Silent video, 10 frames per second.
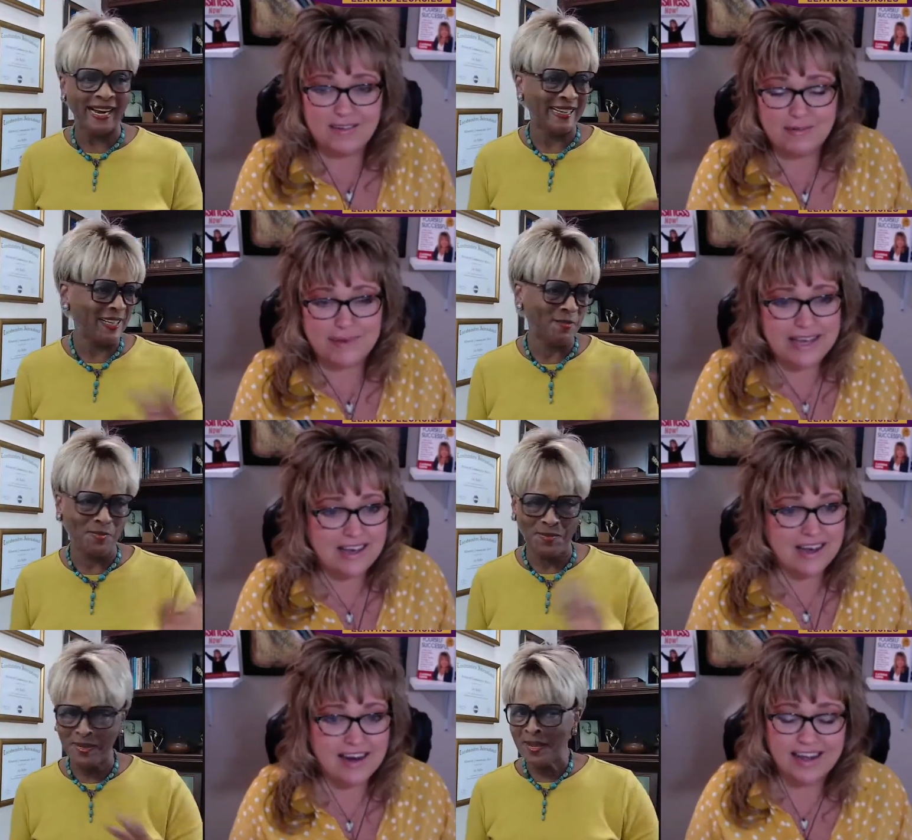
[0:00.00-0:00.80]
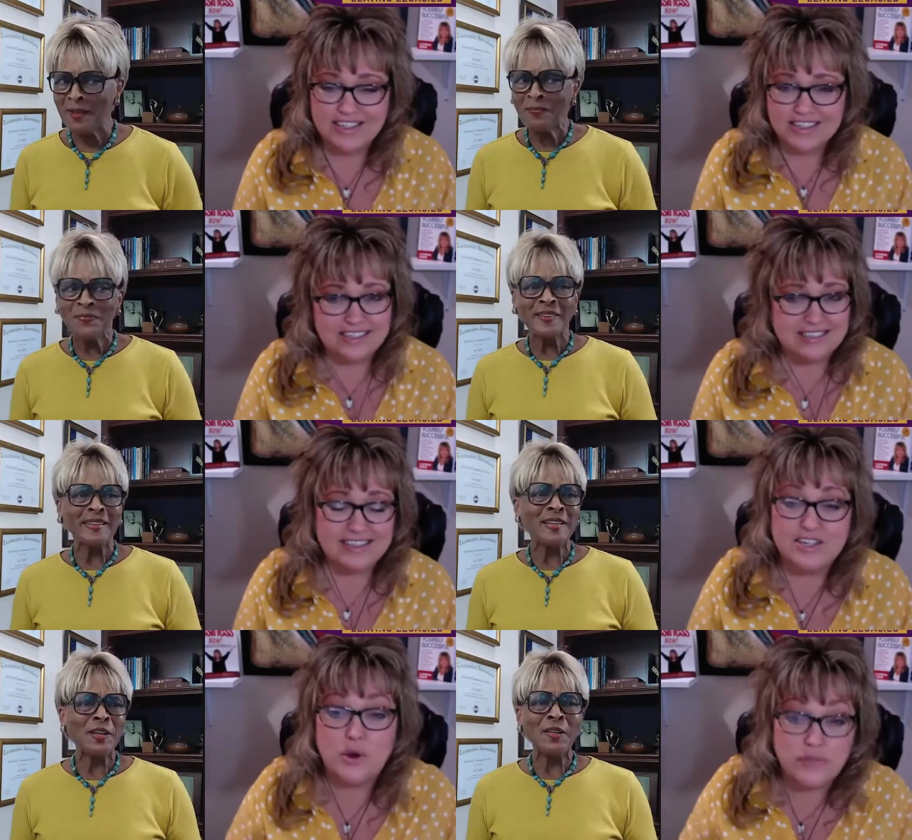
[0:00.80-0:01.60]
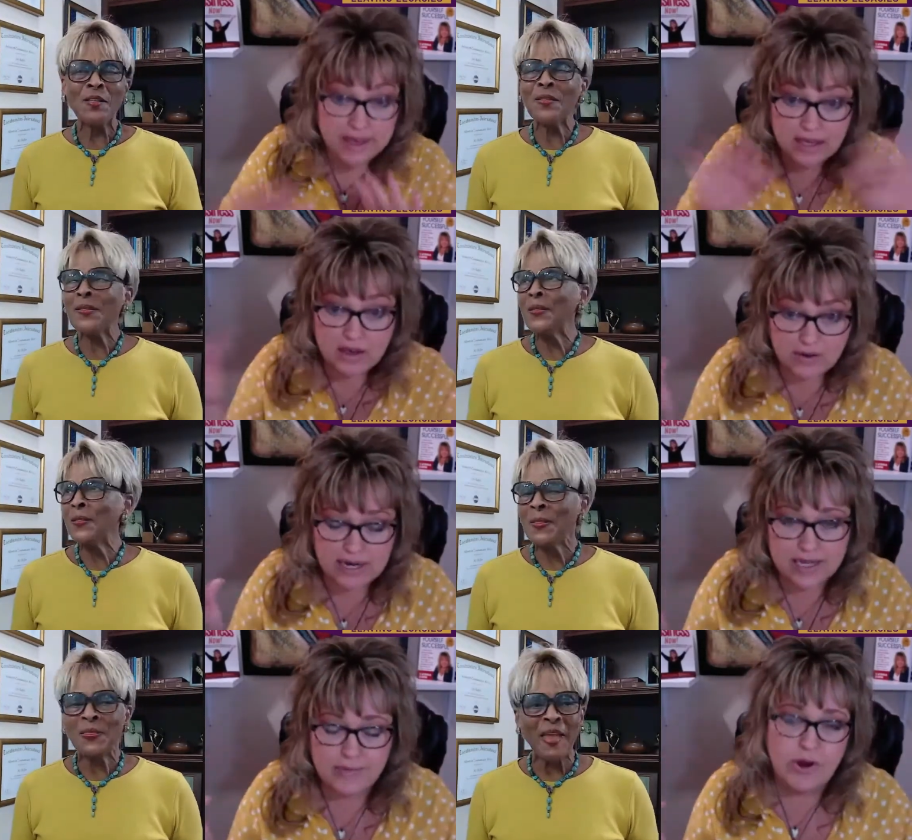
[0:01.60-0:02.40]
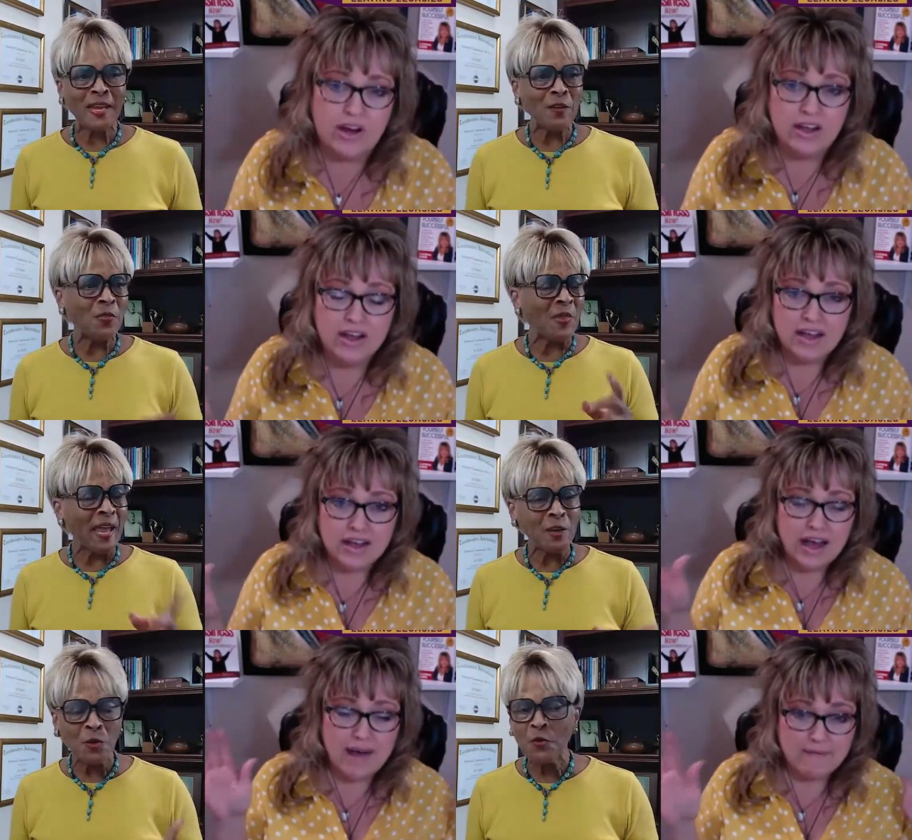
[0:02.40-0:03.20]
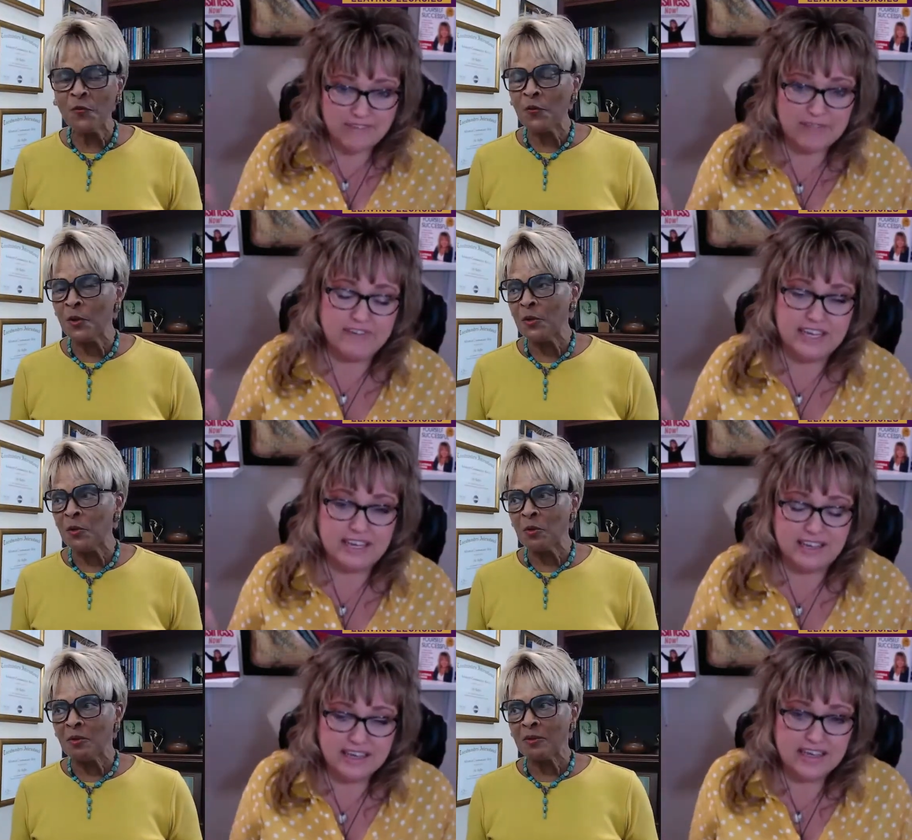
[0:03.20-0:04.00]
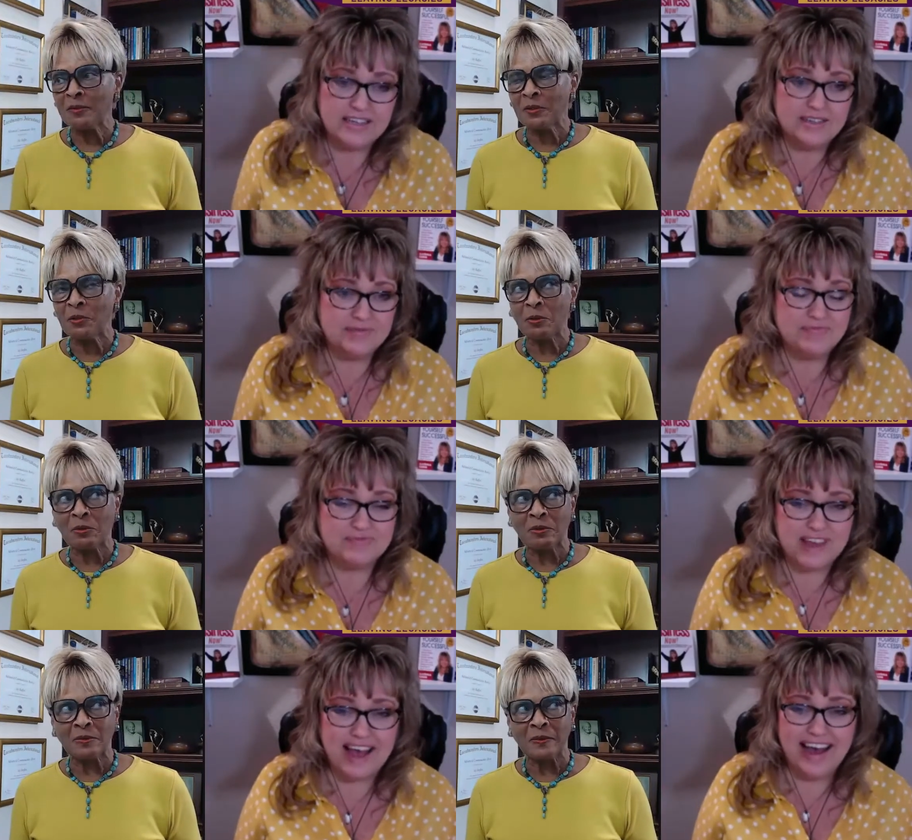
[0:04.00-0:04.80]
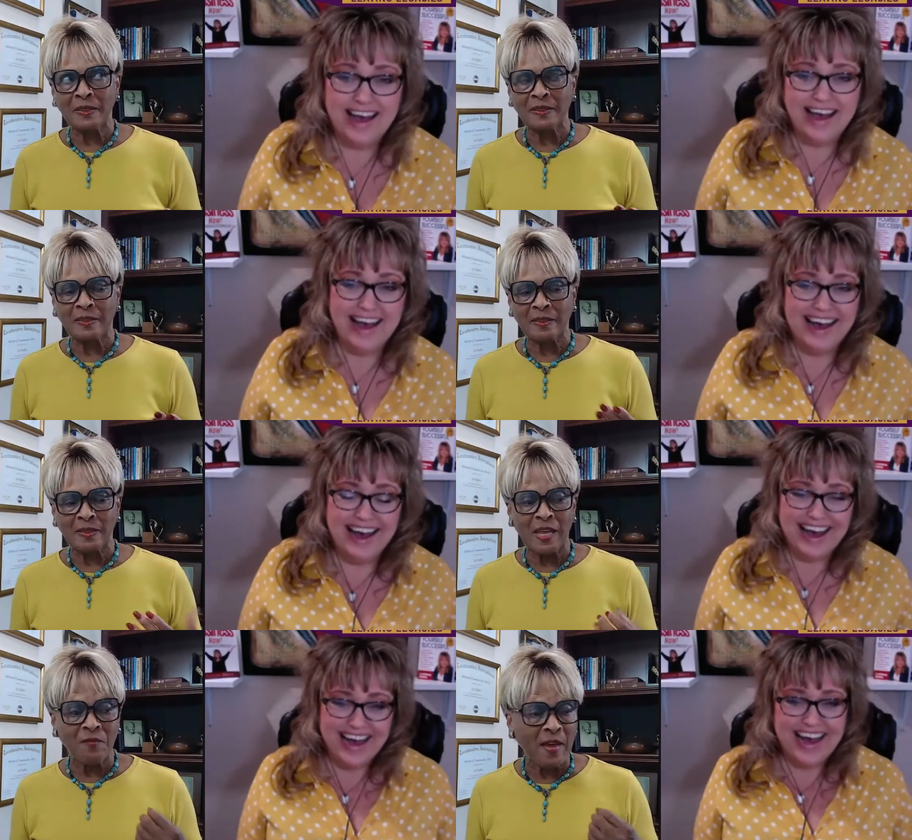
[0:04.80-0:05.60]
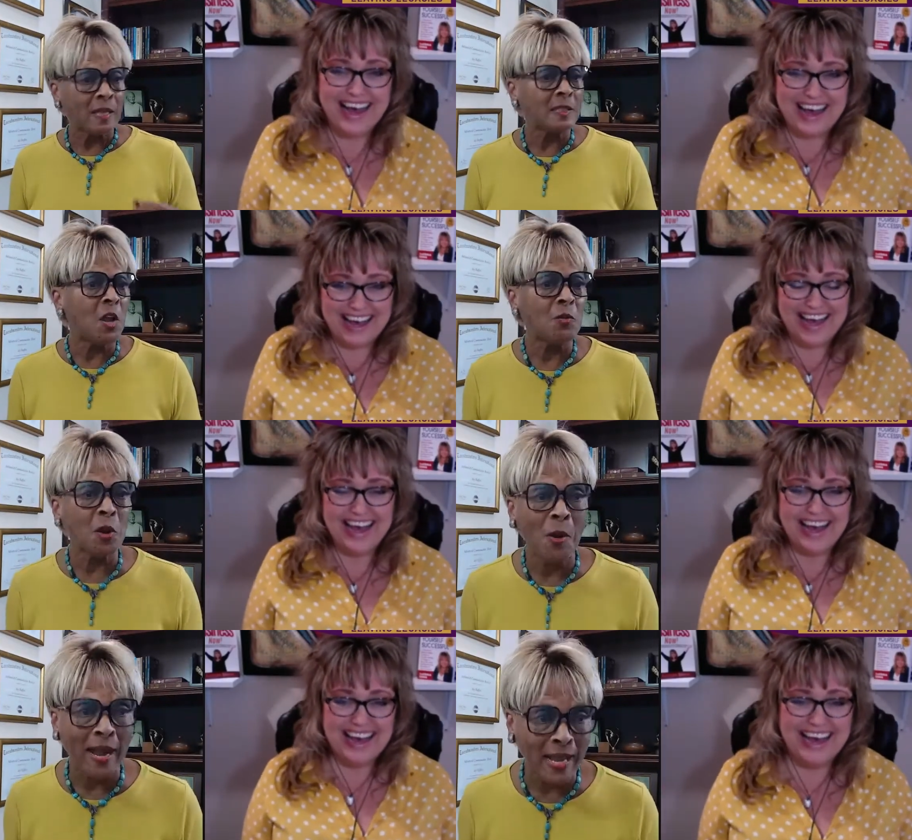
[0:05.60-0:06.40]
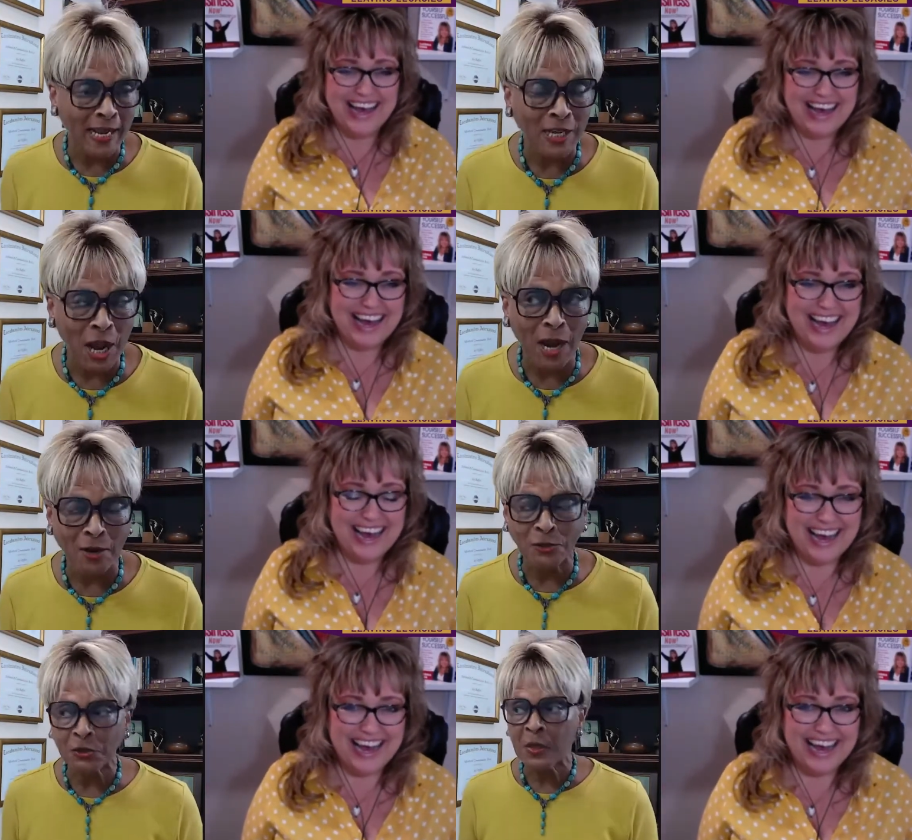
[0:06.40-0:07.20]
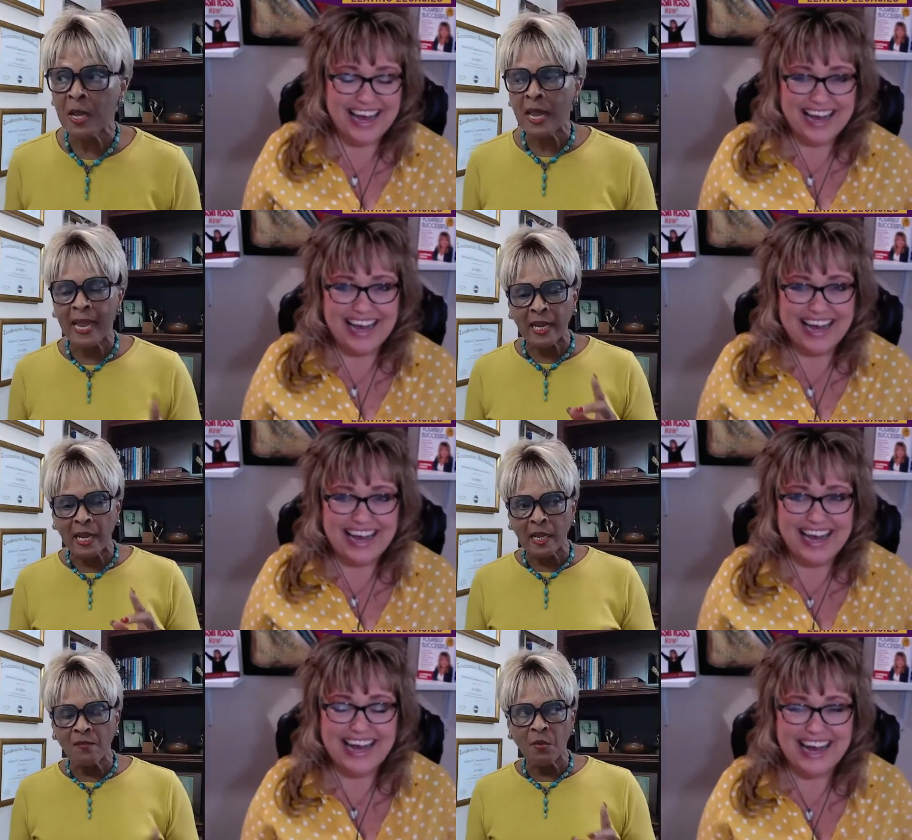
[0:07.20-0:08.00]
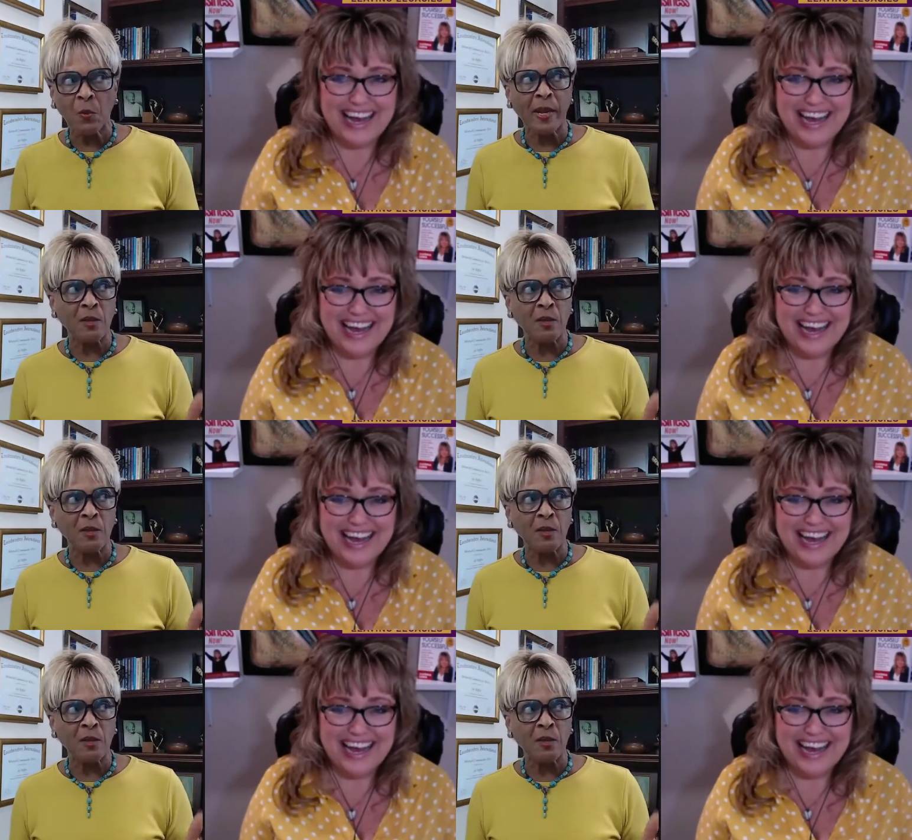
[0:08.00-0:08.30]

Speaker 1: oh my god, I just no thank you anymore.
Speaker 2: Thank, thank you for your your. if no no I, I I heard you, and I love the way